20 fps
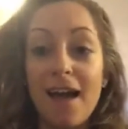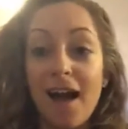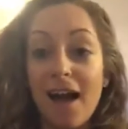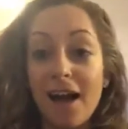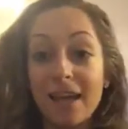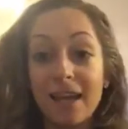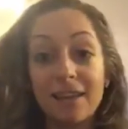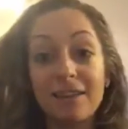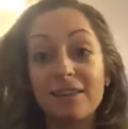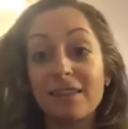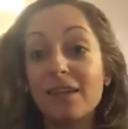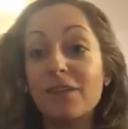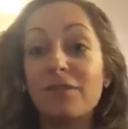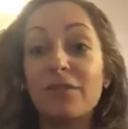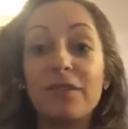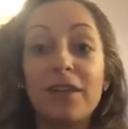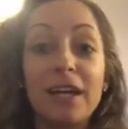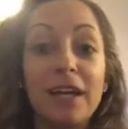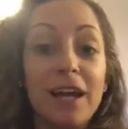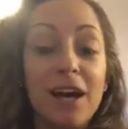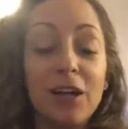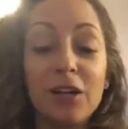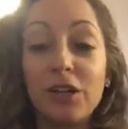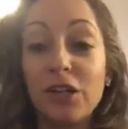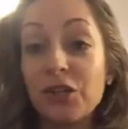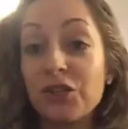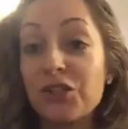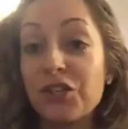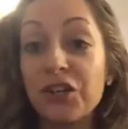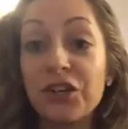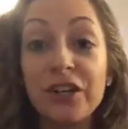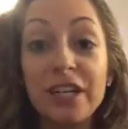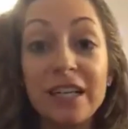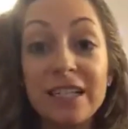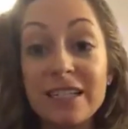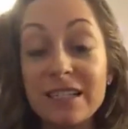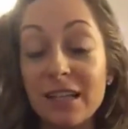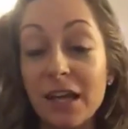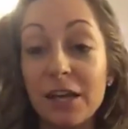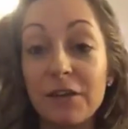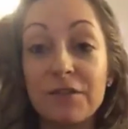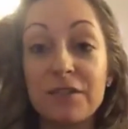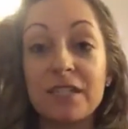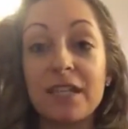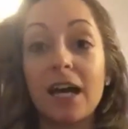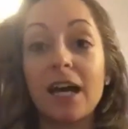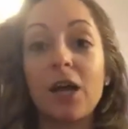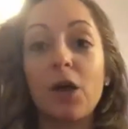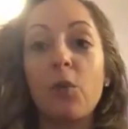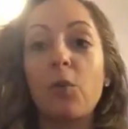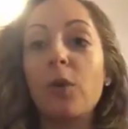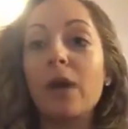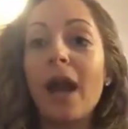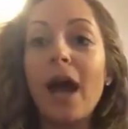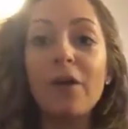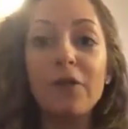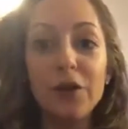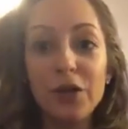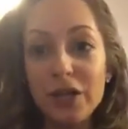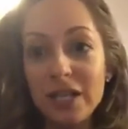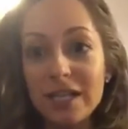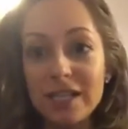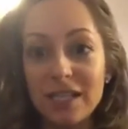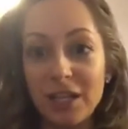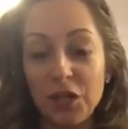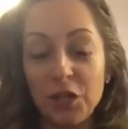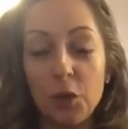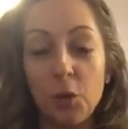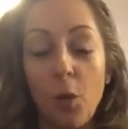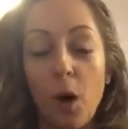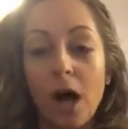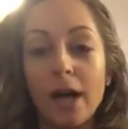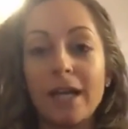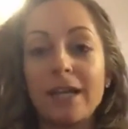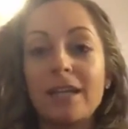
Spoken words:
I can live like a luxurious lifestyle, whatever it is that you want.